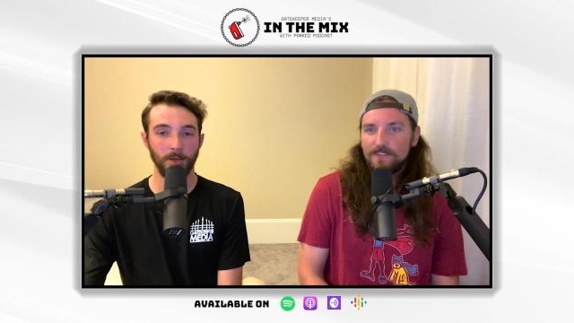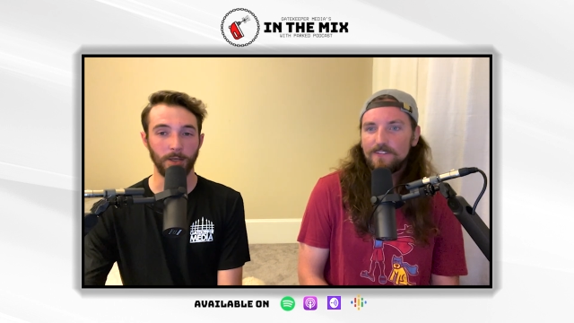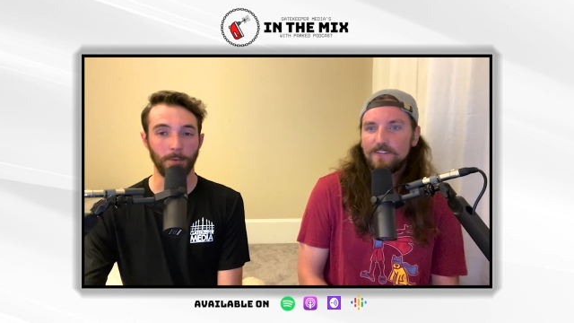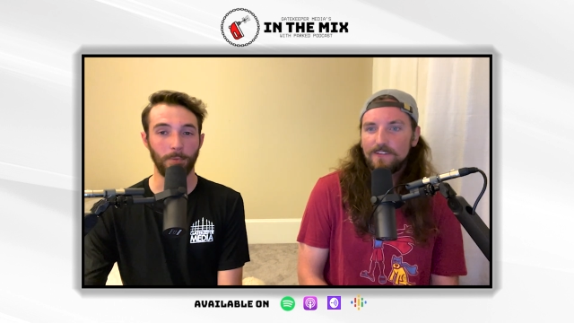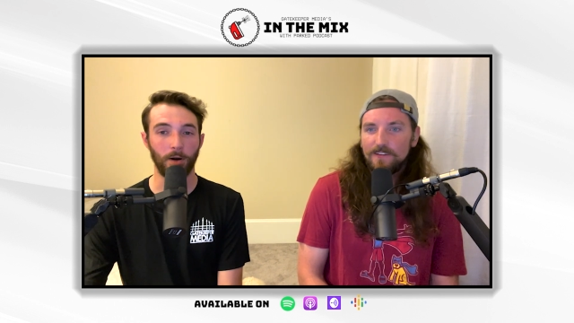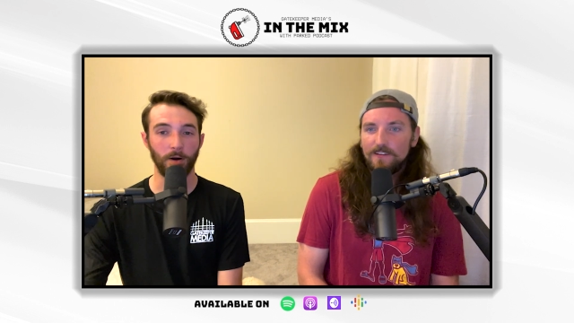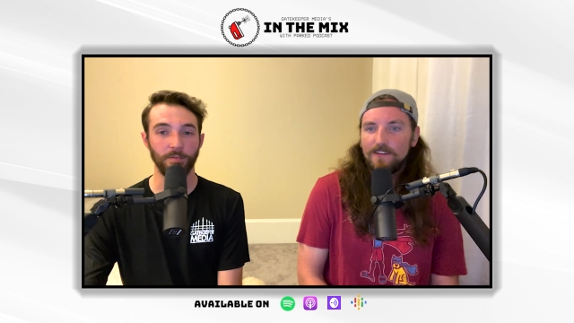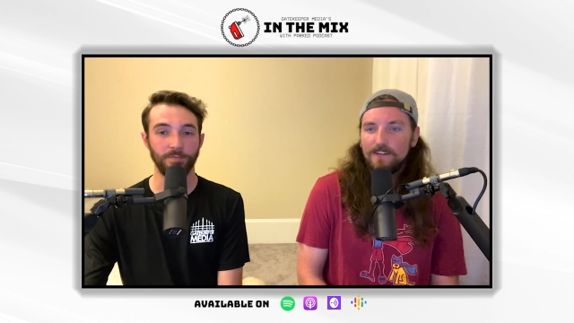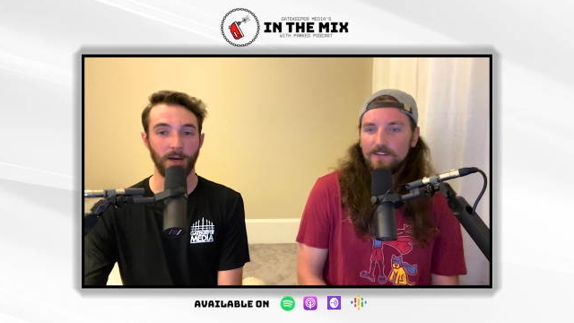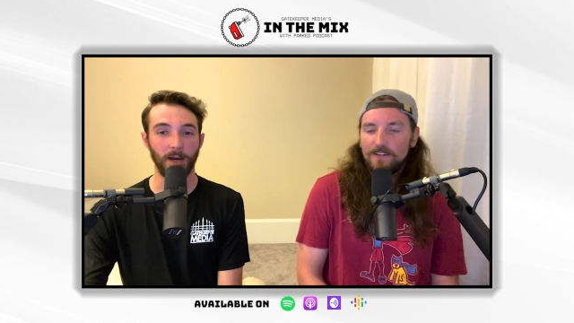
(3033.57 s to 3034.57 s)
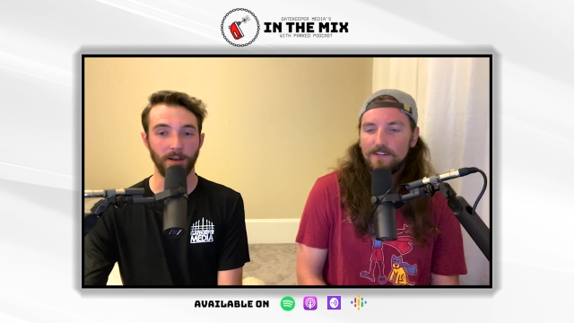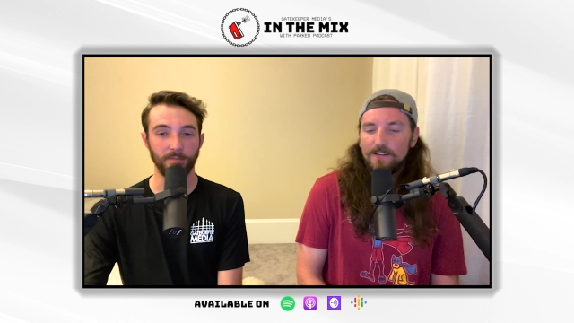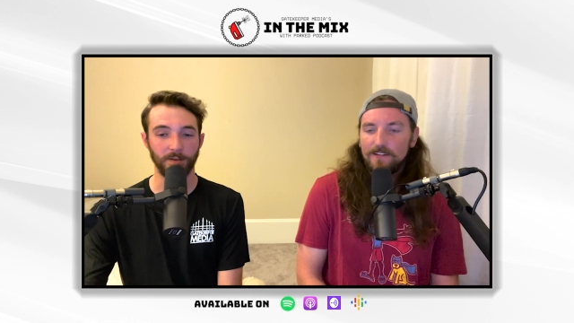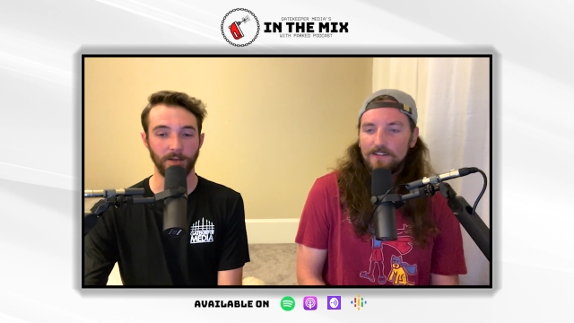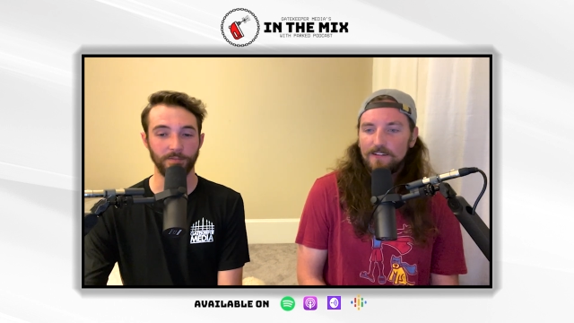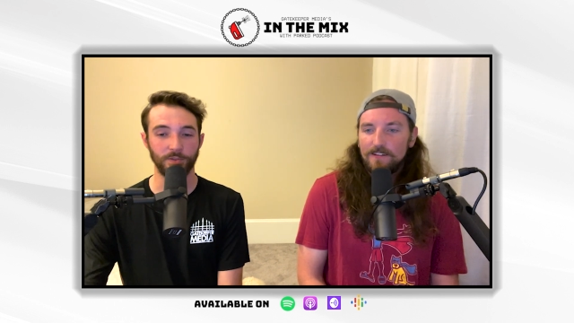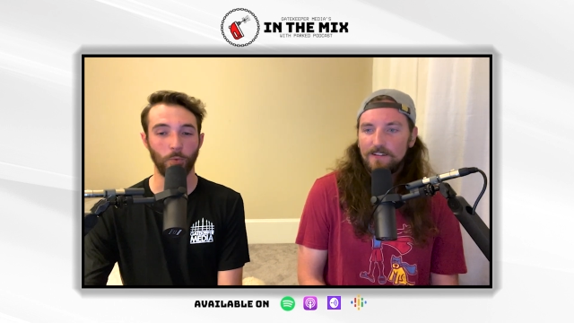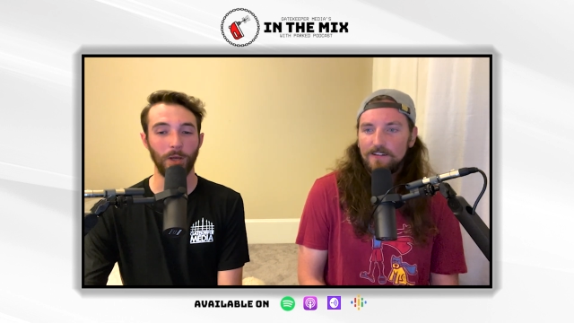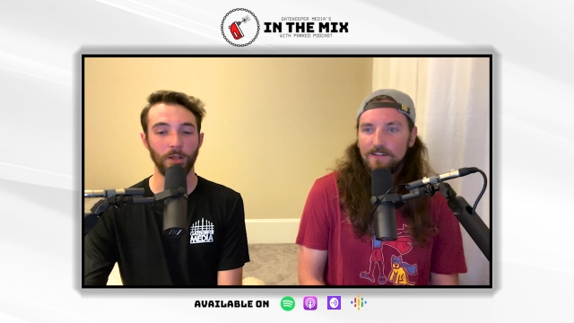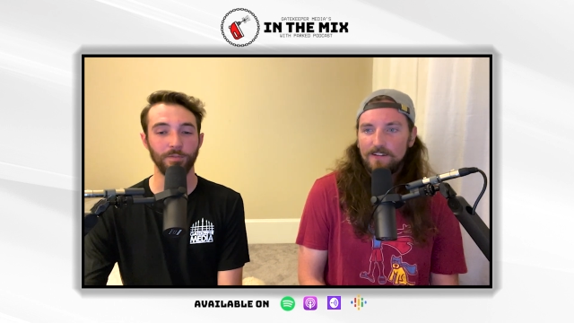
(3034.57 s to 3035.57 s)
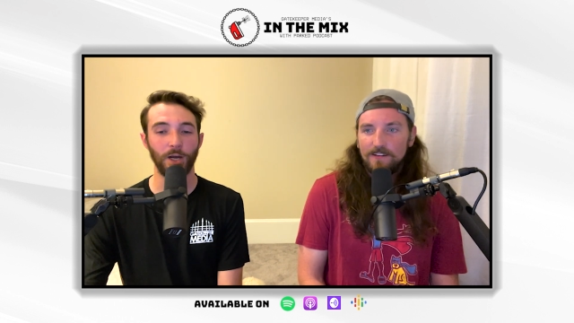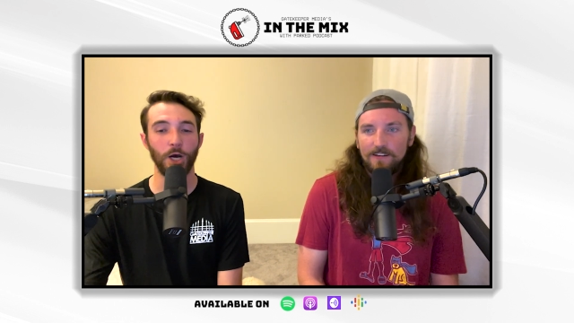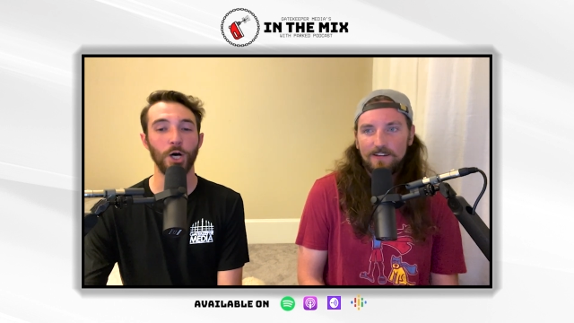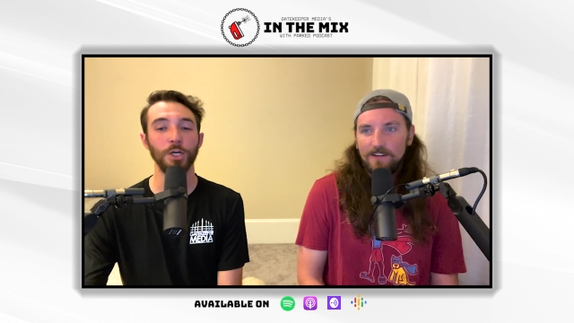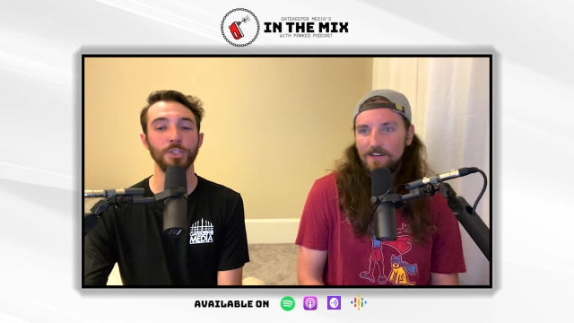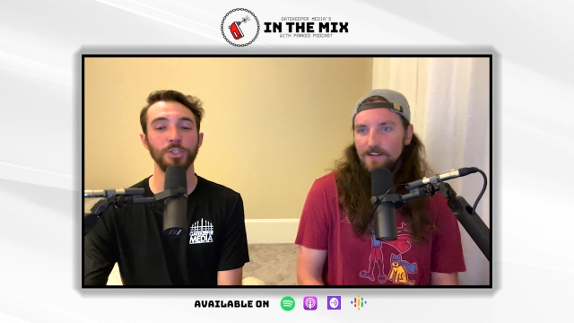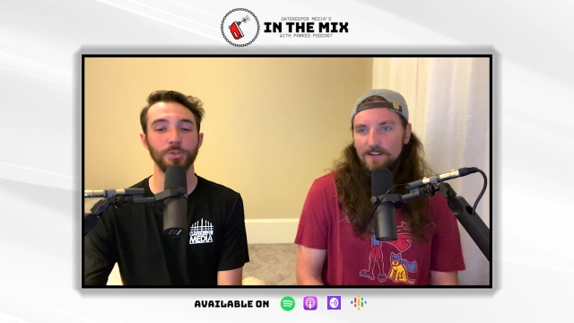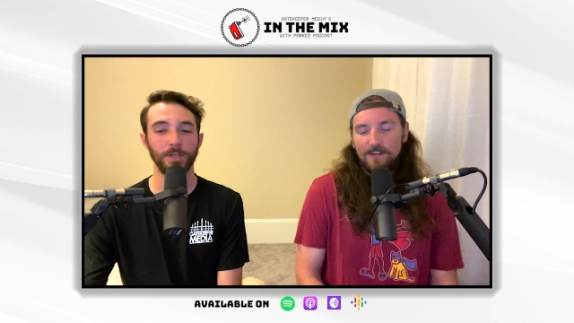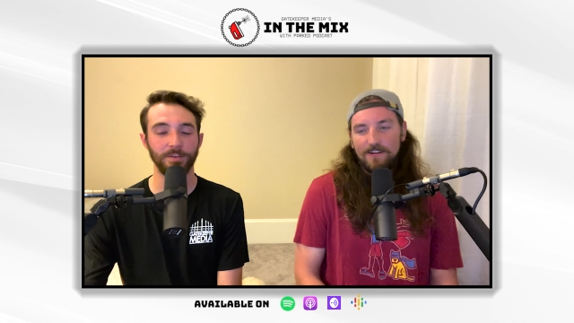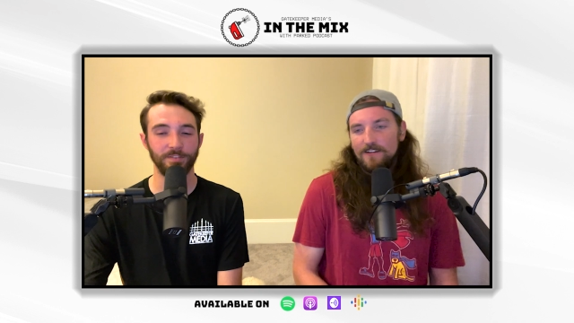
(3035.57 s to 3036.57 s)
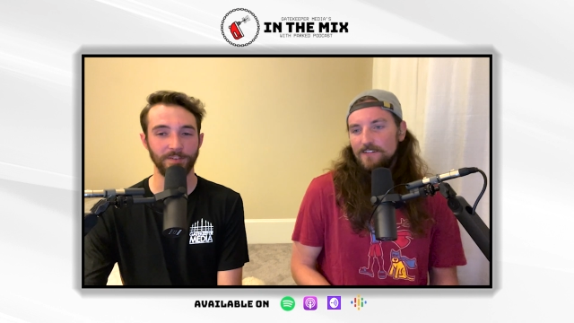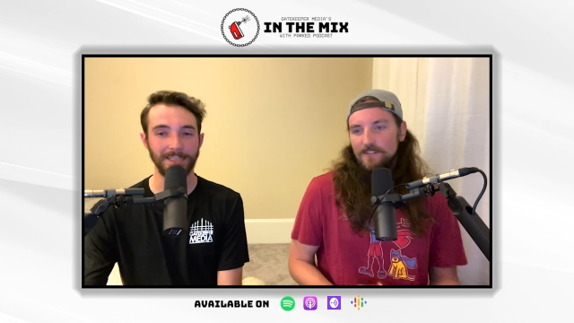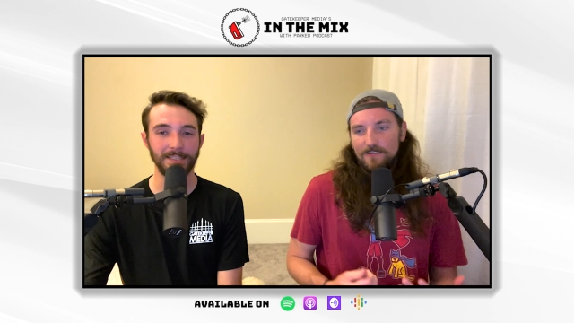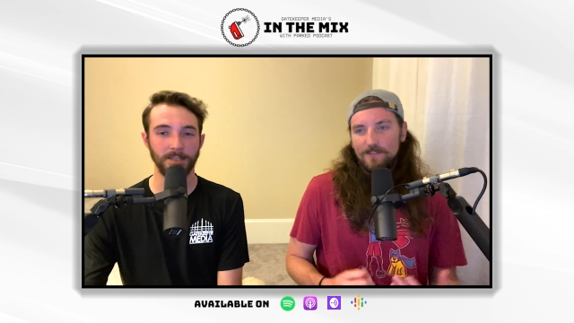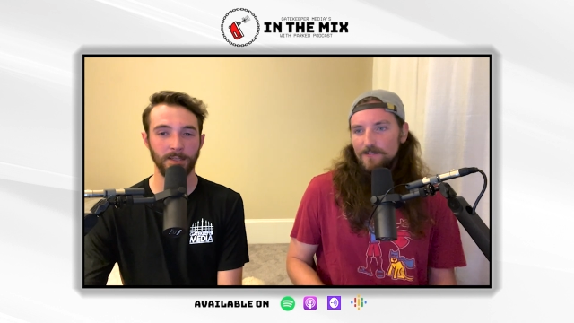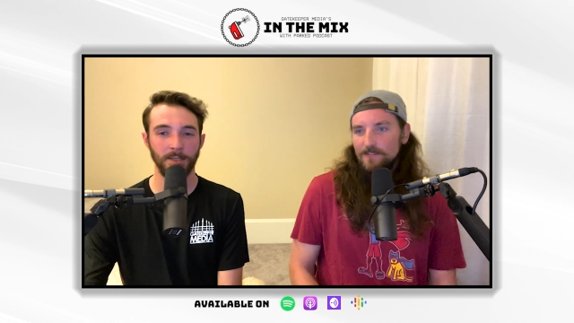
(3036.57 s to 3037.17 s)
Speaker 1: got a par five of twelve hundred feet